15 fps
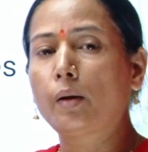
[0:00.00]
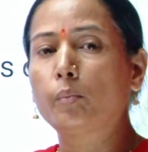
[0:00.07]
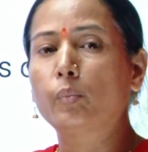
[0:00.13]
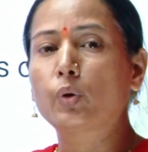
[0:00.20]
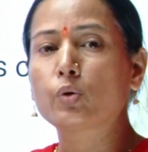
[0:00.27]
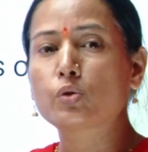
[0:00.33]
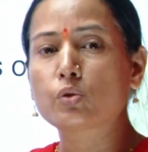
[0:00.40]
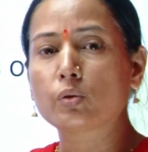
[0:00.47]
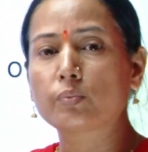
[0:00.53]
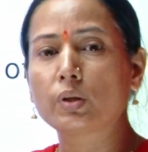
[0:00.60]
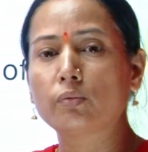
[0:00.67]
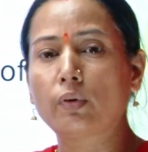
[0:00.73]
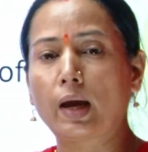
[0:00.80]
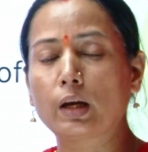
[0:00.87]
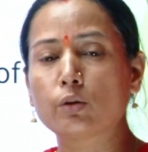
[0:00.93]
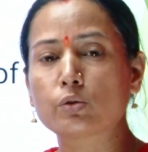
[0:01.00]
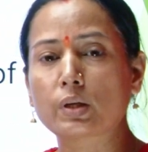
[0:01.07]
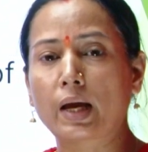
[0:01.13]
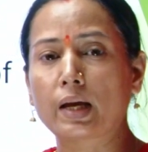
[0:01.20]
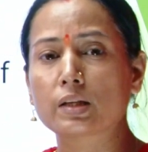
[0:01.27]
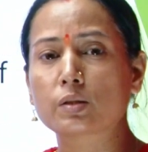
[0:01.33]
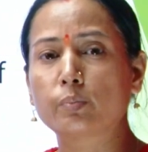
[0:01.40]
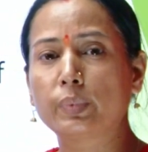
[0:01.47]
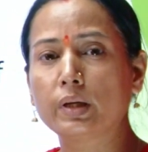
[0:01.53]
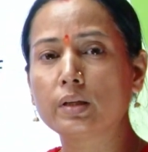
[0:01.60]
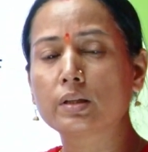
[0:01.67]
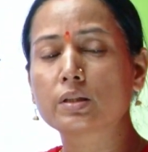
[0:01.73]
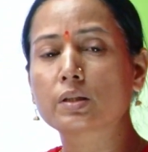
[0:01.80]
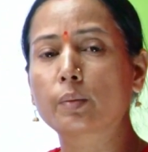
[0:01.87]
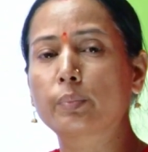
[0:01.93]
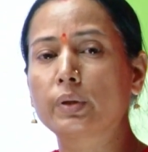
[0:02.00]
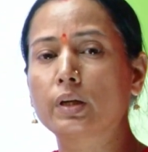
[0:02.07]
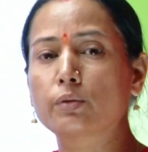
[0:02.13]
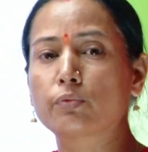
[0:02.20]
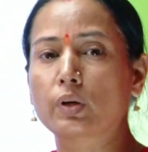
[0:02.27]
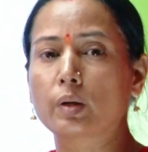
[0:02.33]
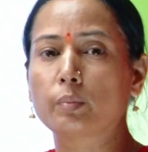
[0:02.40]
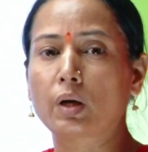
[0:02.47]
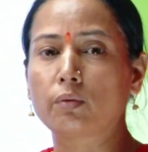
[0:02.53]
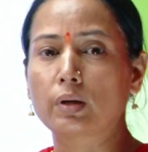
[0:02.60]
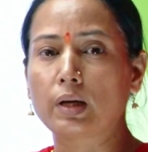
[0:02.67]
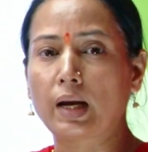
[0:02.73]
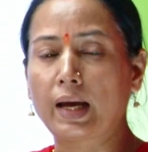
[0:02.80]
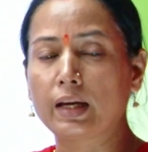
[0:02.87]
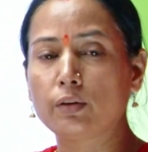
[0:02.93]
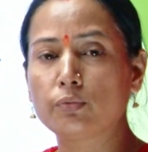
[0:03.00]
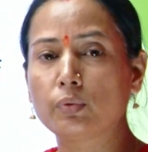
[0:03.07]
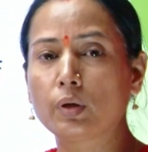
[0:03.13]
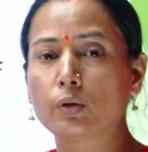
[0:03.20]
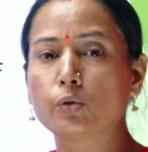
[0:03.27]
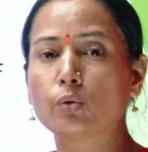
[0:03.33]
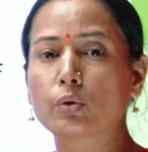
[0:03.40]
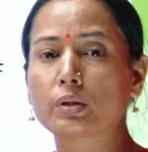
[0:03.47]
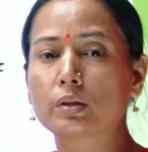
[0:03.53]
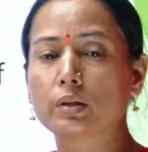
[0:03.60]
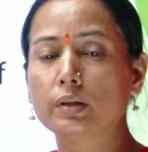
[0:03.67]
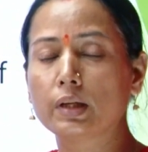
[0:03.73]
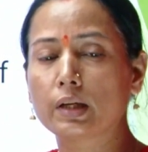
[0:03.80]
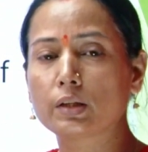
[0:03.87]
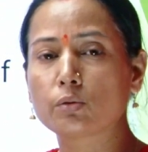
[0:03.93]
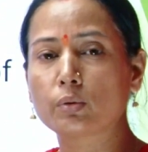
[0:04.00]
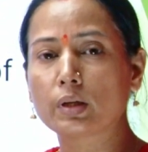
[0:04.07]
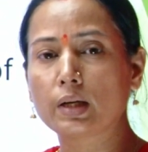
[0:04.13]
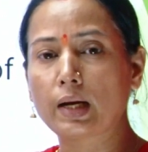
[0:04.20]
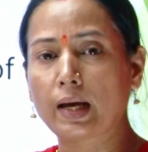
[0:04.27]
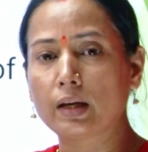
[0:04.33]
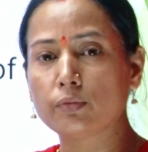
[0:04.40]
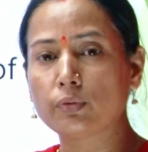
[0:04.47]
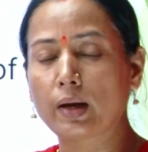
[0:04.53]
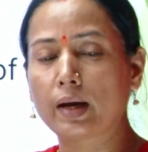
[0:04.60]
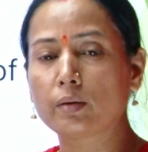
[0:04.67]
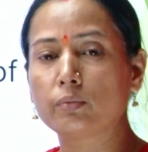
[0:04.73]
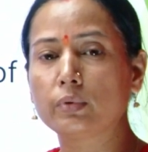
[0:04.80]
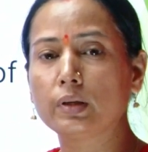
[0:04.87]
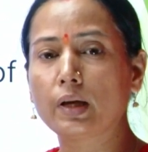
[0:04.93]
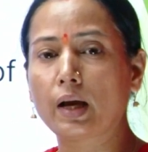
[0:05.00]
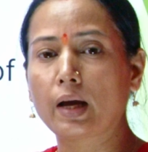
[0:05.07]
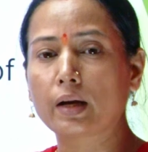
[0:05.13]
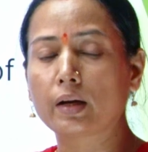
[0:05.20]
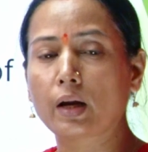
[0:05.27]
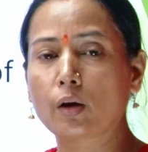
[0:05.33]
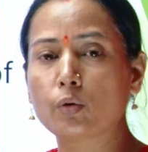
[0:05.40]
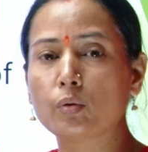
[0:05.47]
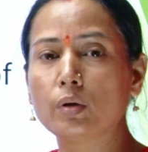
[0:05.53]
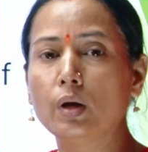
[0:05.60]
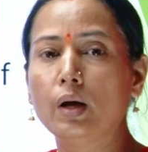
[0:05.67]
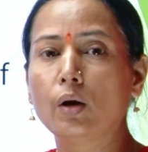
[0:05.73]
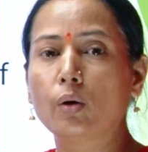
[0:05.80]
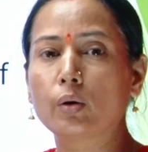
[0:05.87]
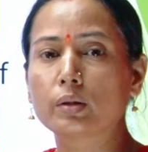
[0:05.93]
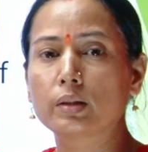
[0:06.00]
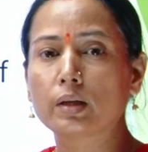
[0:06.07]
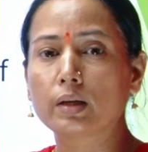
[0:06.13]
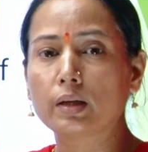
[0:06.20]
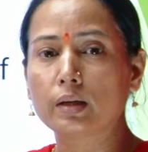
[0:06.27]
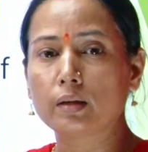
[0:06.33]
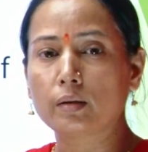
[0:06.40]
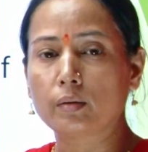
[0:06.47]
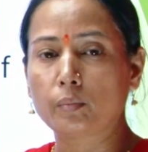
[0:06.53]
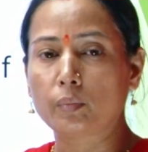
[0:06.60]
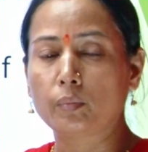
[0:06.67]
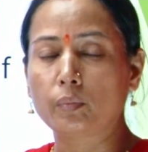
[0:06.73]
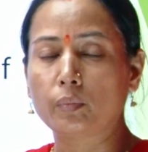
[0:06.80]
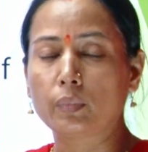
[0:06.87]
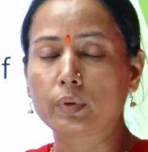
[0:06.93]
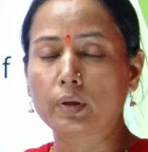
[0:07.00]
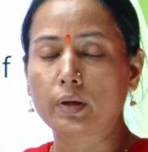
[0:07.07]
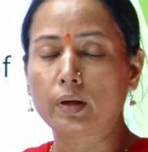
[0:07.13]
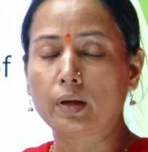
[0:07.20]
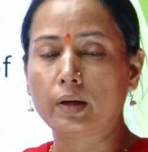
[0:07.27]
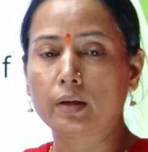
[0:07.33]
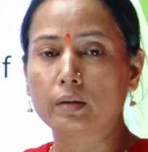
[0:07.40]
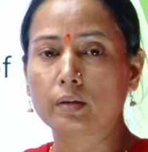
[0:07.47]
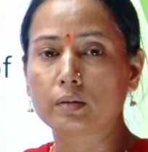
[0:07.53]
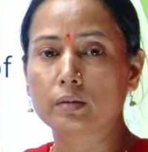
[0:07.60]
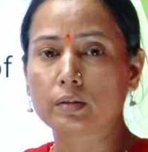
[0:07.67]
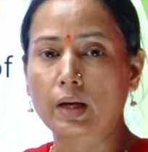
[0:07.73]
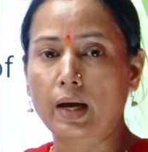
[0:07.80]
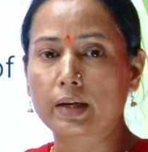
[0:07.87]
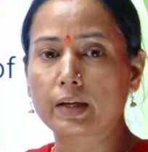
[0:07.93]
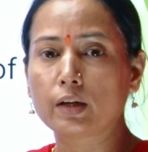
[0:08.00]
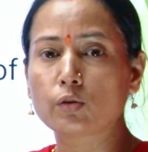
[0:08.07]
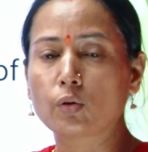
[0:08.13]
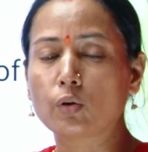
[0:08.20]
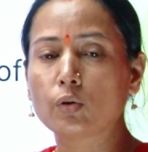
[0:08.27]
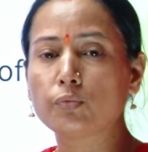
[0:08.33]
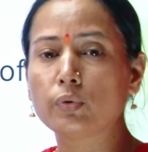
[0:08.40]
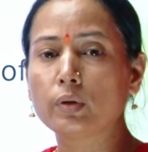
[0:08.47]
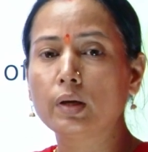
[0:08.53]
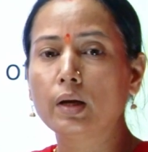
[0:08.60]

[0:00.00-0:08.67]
most of the values has been disappeared from our life, day to day life, and we are now on the target of